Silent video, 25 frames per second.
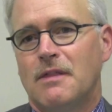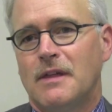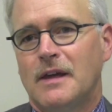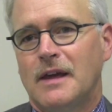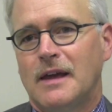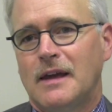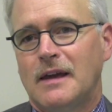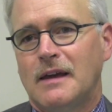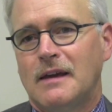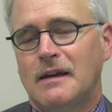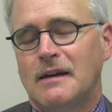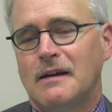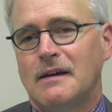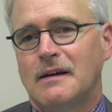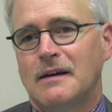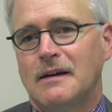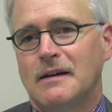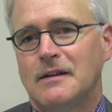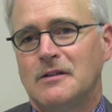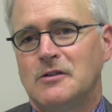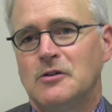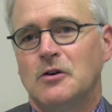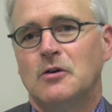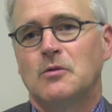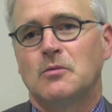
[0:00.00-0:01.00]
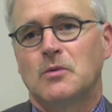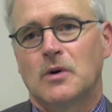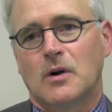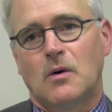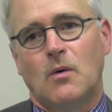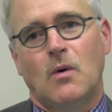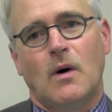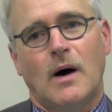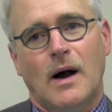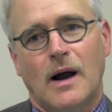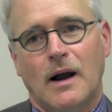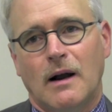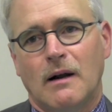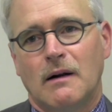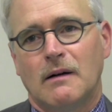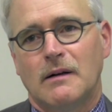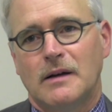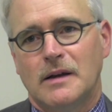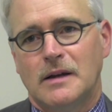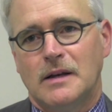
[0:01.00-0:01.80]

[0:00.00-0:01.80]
They don't require